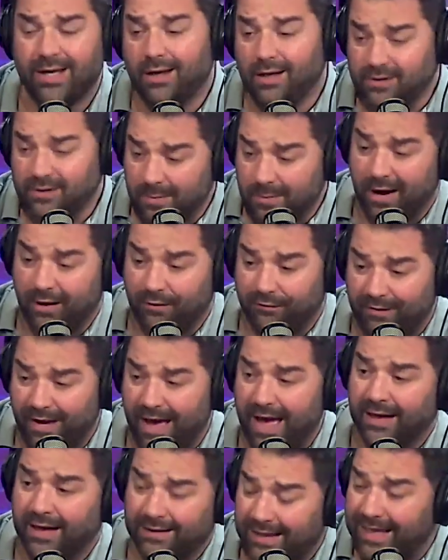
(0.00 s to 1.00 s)
As a matter of
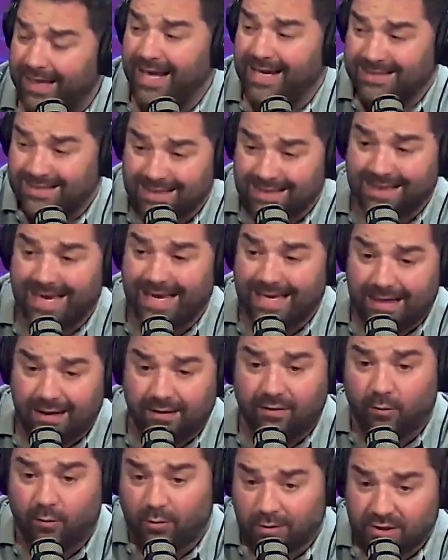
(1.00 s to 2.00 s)
fact, he has the lady
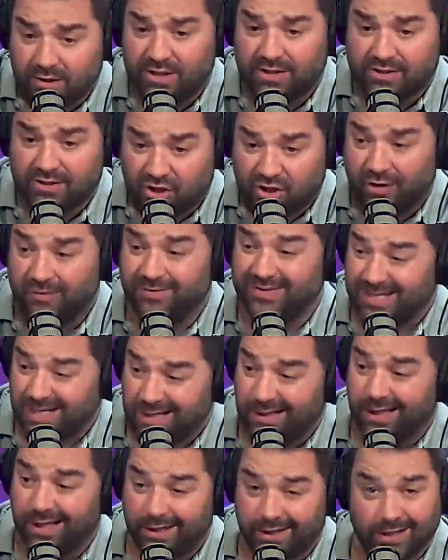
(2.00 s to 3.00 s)
that works in service,
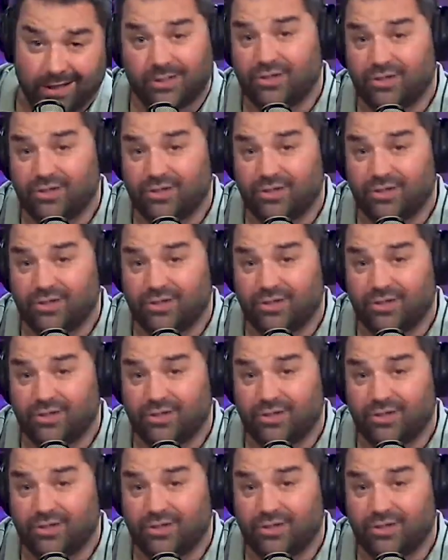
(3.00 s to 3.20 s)
Glinda.